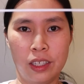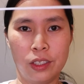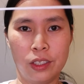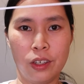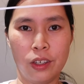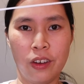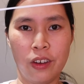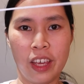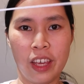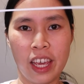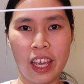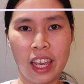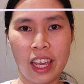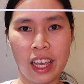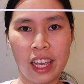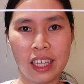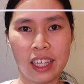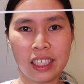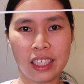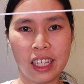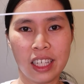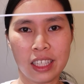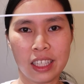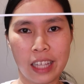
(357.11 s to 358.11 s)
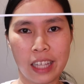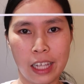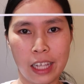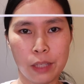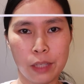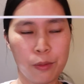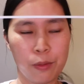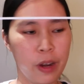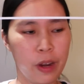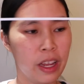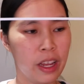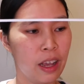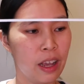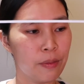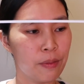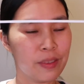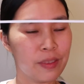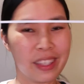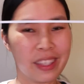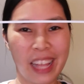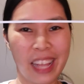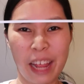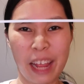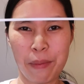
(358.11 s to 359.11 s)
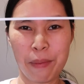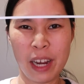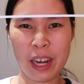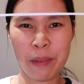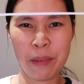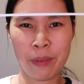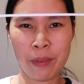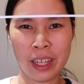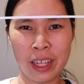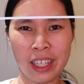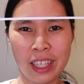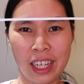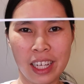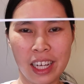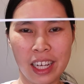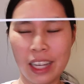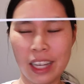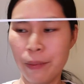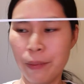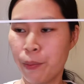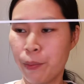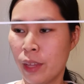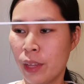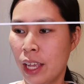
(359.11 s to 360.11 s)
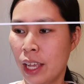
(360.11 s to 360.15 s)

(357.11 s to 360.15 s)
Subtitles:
So here is the test print of 10 millimeter.